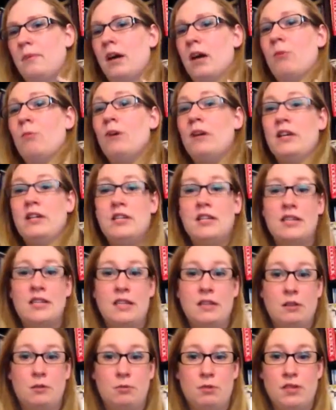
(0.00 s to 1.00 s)
I wanted to
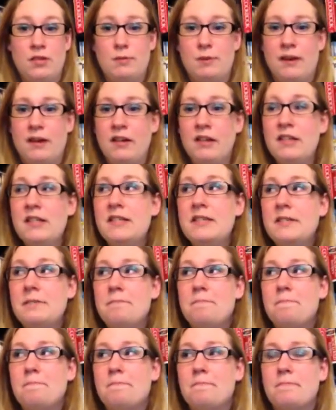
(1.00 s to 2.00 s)
knit 3 sweaters.
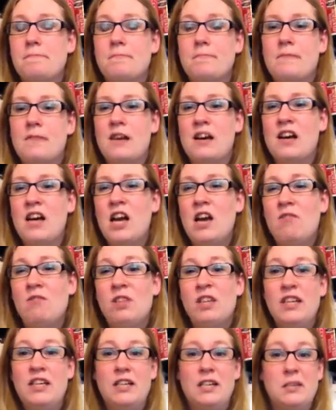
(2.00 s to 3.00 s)
I have
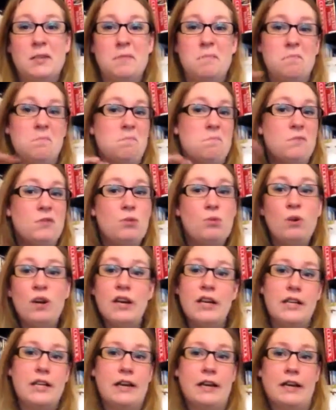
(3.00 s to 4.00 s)
like
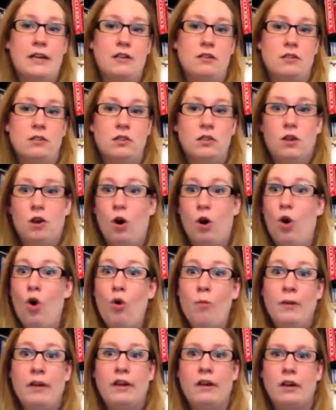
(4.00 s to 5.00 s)
20 done.
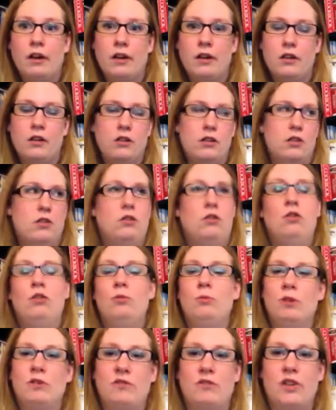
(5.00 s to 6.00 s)
Oh my god.
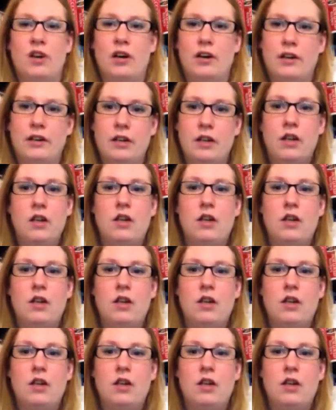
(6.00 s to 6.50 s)
Who would have thought?